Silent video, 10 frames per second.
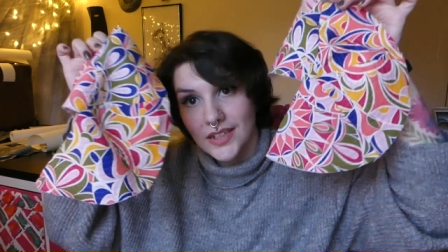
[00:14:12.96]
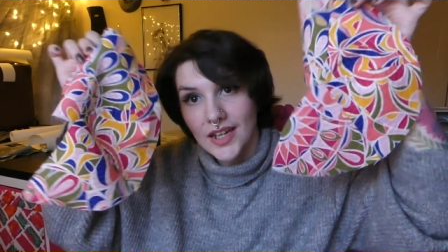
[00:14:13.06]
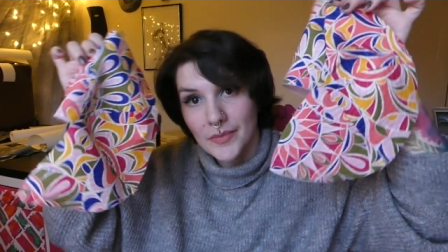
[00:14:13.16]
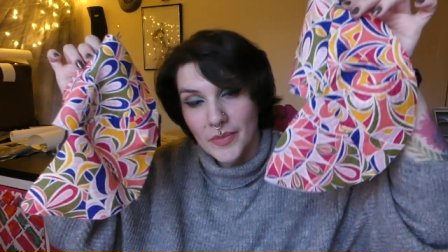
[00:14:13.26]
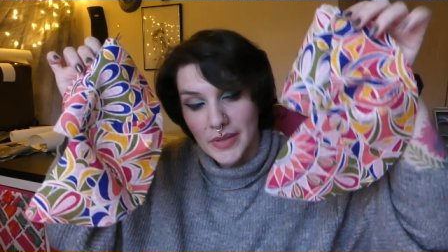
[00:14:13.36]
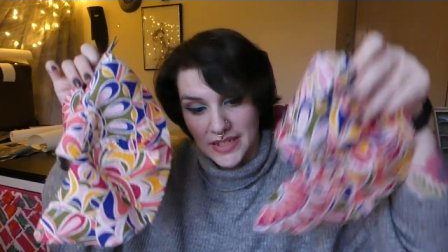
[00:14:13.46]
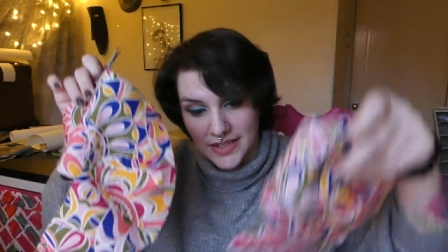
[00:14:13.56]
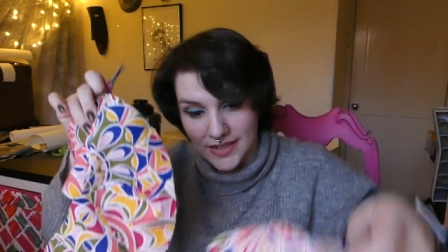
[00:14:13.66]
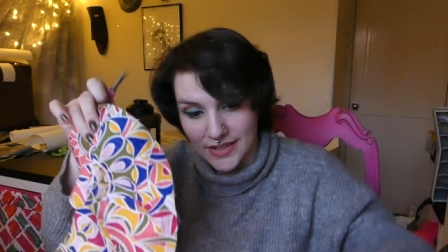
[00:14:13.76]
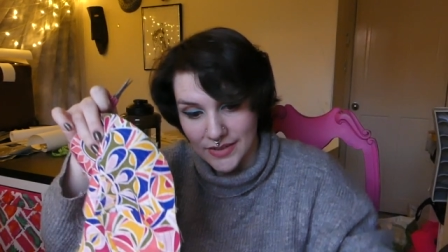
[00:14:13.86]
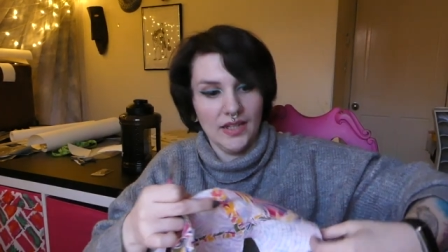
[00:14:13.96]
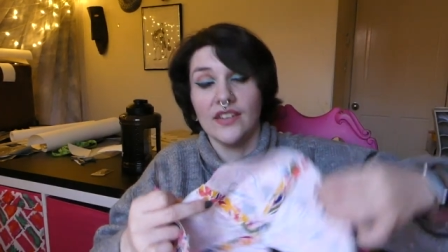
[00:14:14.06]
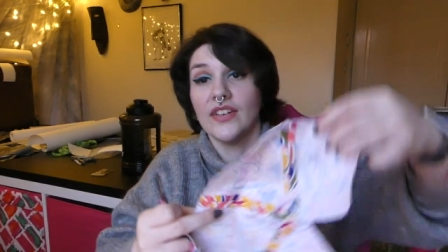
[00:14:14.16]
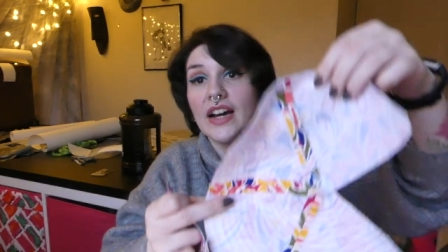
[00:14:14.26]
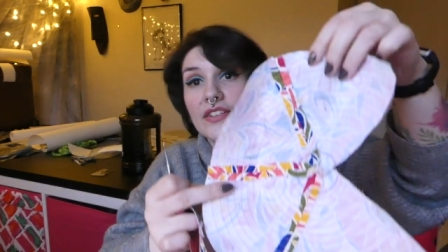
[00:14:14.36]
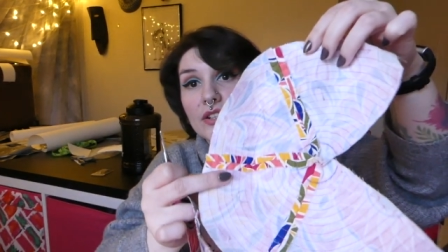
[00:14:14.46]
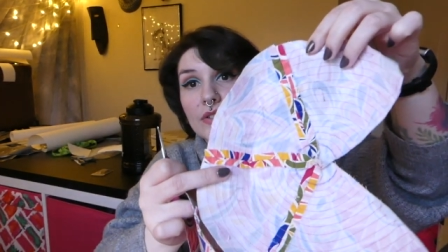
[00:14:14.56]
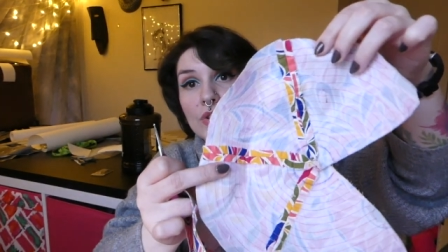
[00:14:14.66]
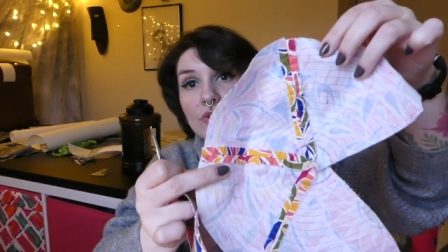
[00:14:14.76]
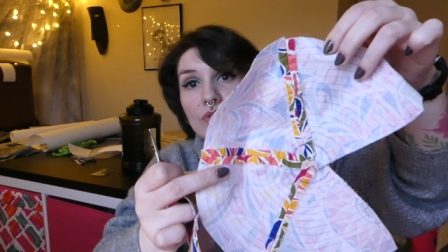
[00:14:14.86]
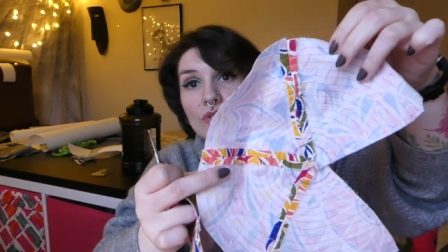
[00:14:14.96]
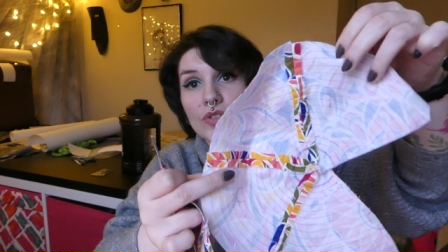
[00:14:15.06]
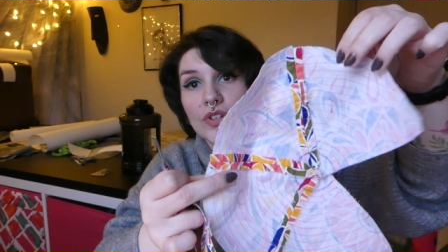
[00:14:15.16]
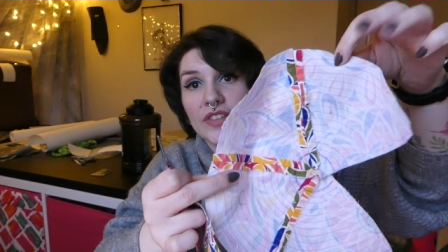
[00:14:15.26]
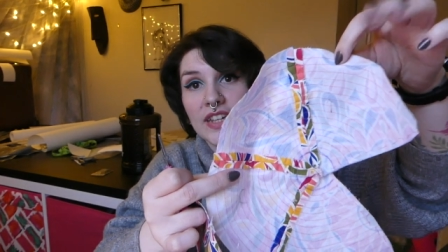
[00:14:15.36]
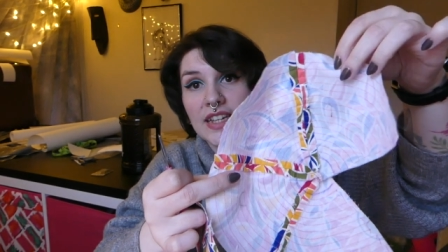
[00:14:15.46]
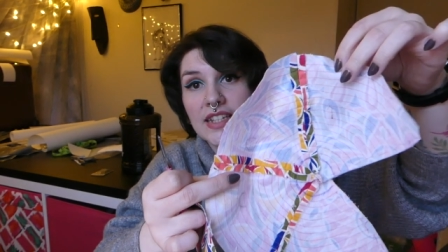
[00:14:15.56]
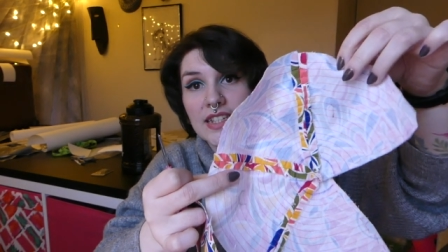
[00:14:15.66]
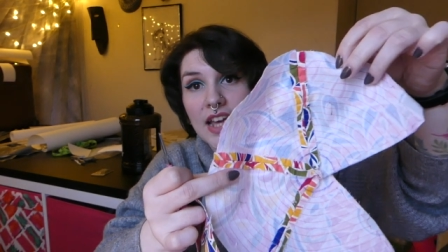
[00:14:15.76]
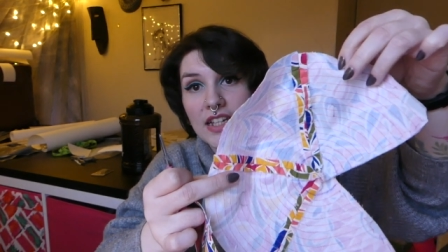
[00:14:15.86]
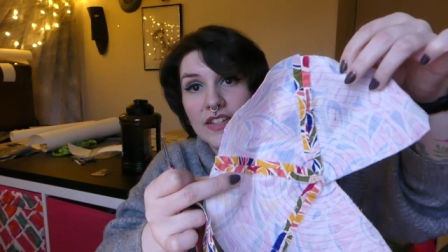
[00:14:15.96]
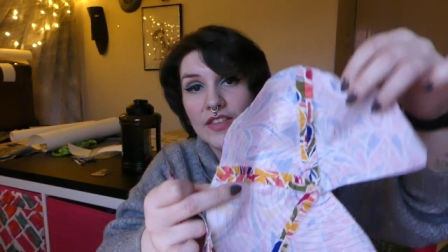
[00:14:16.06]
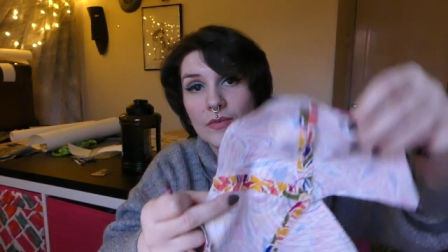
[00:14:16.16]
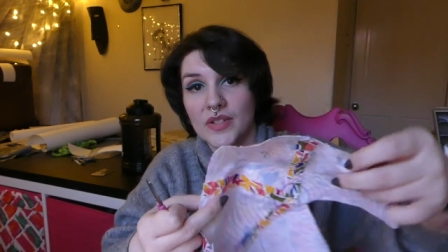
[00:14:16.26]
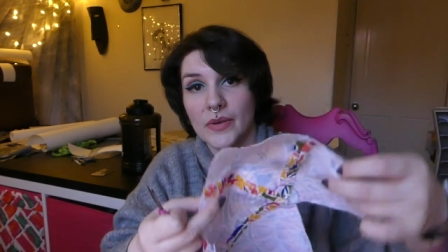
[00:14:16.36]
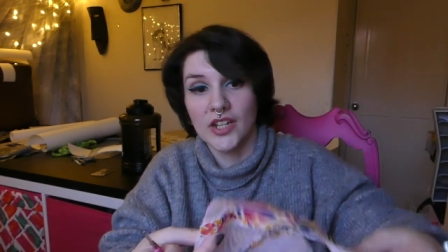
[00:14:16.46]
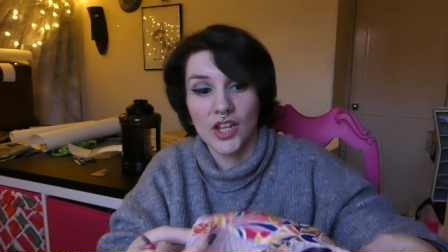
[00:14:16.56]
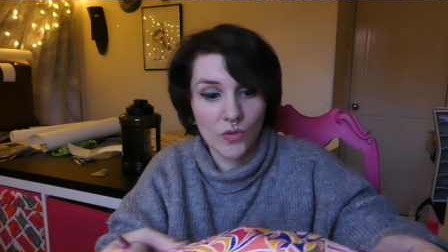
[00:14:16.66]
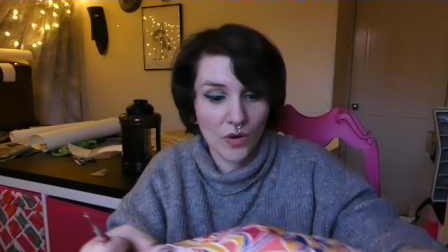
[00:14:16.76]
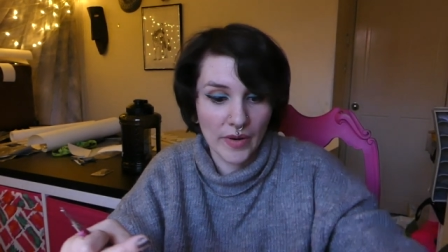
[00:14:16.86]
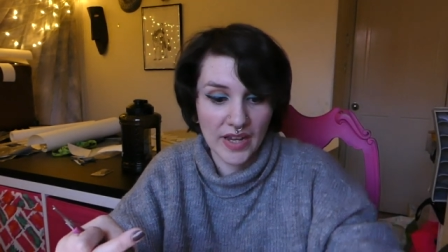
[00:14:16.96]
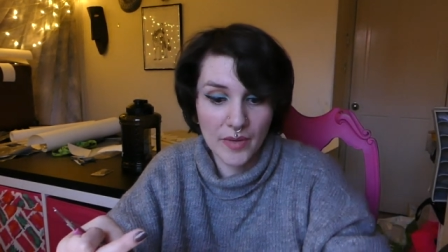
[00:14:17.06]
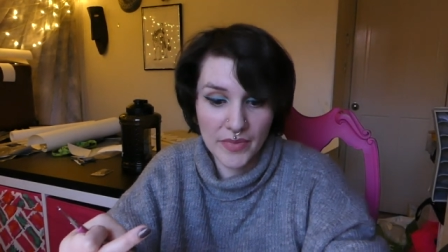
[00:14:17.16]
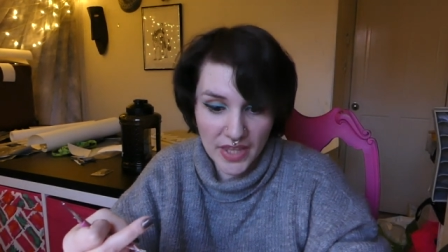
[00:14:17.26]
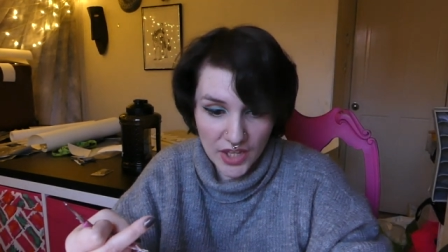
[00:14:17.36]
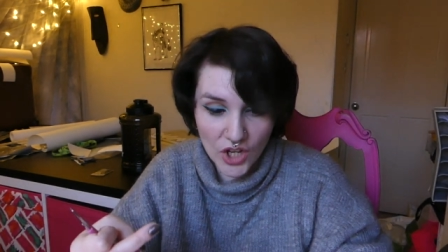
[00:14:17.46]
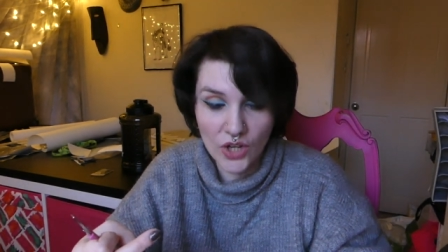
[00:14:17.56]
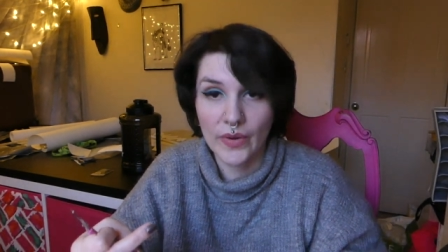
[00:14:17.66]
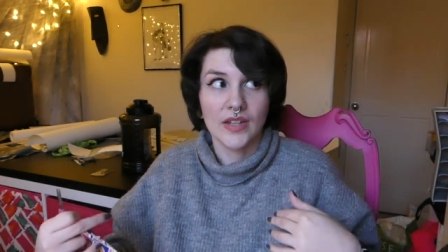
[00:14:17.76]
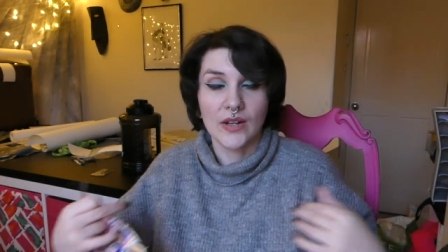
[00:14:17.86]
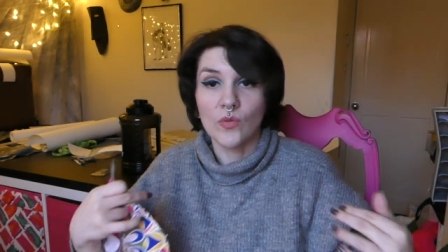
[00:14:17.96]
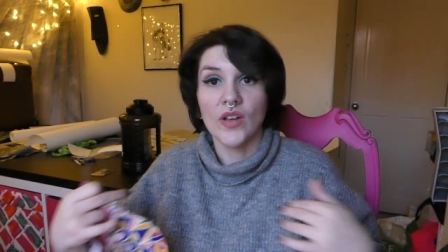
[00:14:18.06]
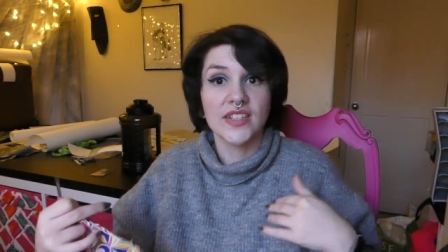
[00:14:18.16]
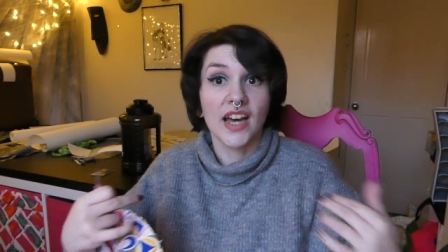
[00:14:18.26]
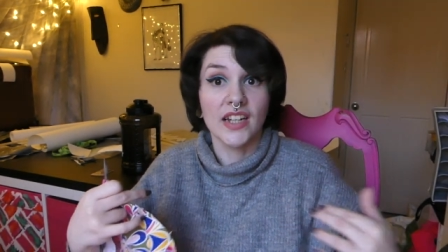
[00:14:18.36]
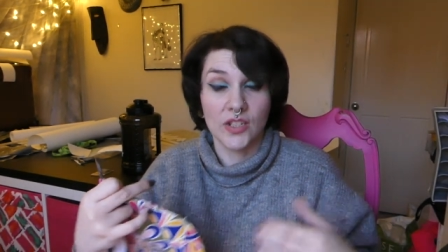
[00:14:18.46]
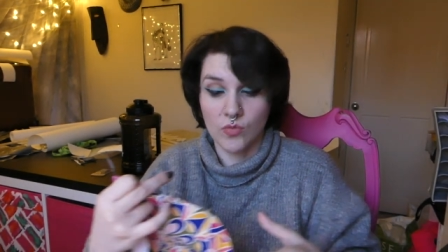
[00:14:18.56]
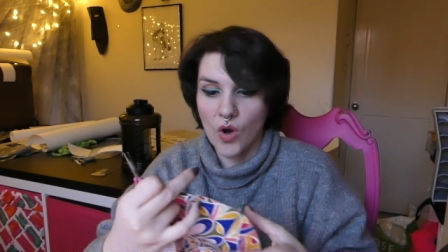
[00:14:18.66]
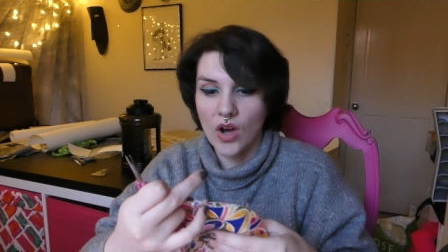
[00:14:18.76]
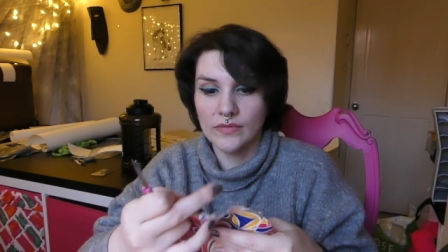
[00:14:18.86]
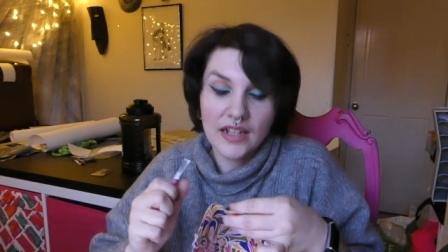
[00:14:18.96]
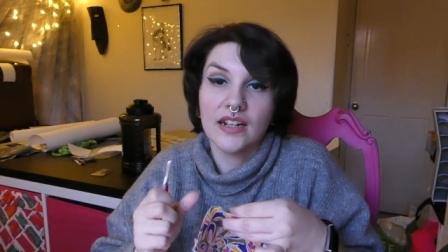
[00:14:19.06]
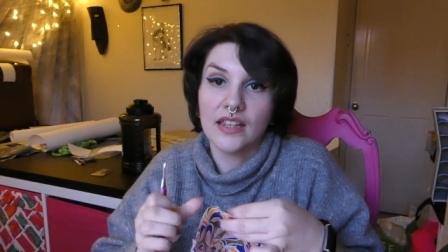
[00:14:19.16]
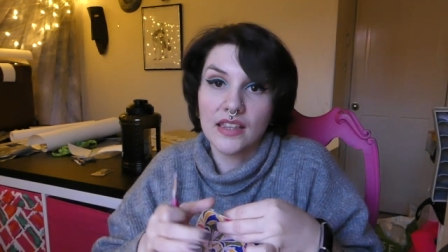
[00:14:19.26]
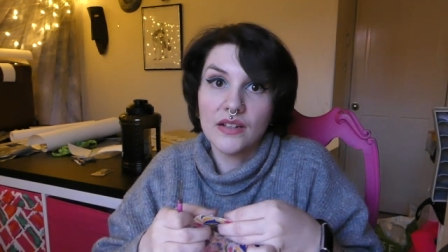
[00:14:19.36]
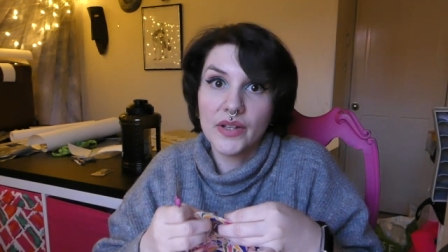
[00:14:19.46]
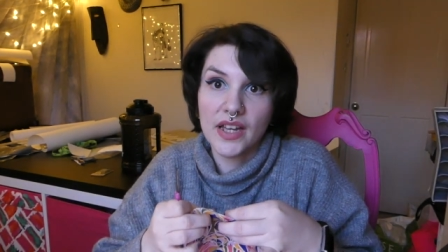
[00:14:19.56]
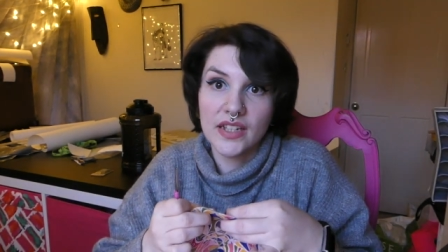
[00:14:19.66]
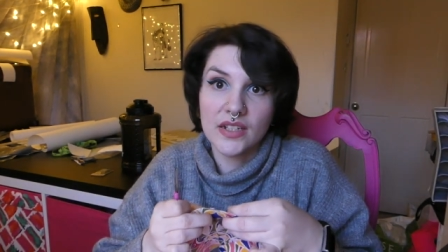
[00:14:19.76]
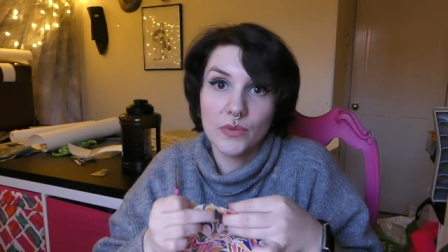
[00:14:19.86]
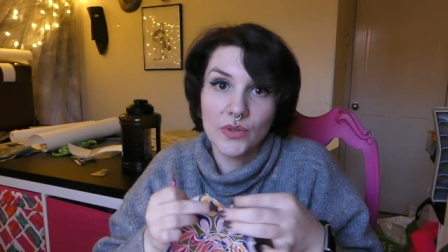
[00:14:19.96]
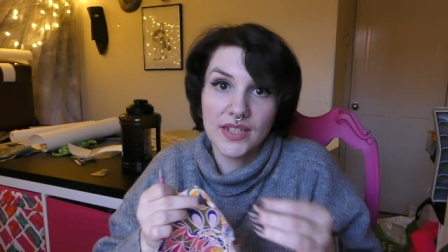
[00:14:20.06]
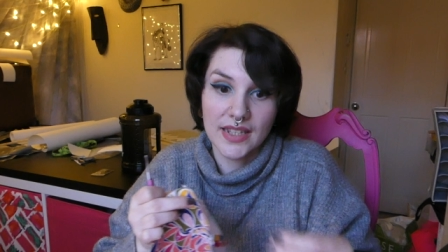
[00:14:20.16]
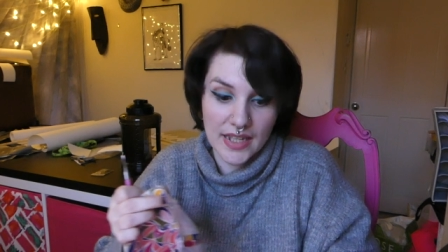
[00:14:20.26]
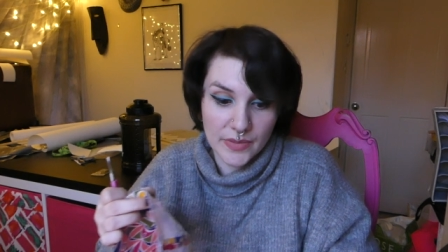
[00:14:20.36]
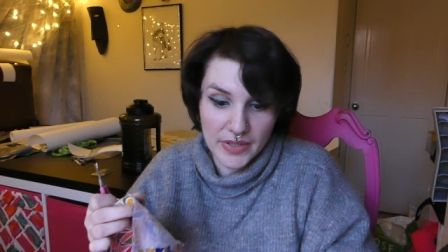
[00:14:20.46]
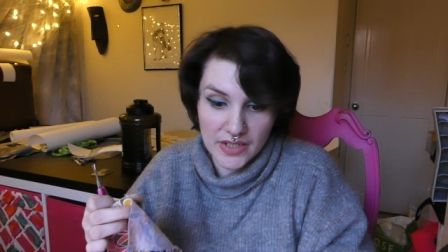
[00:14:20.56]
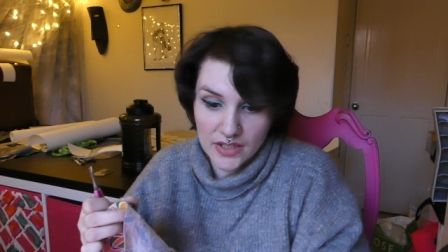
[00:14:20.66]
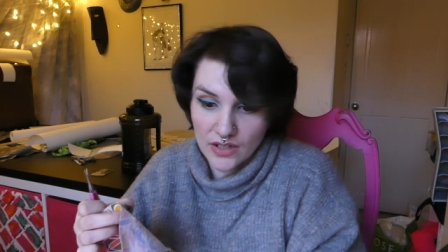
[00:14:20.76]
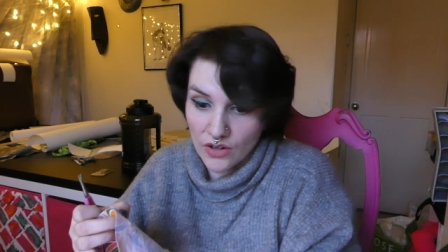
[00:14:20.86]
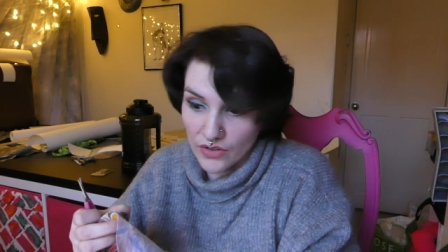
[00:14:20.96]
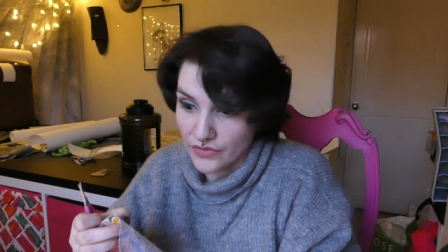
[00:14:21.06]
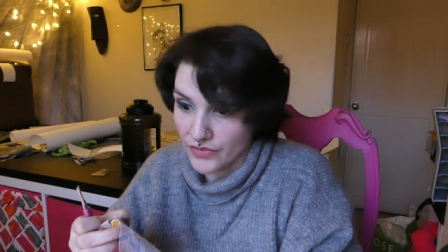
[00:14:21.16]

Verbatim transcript: cup pieces. I have arrows drawn on the insides of them so I know what way up they go and what side is what, and I think we're getting towards the last bits of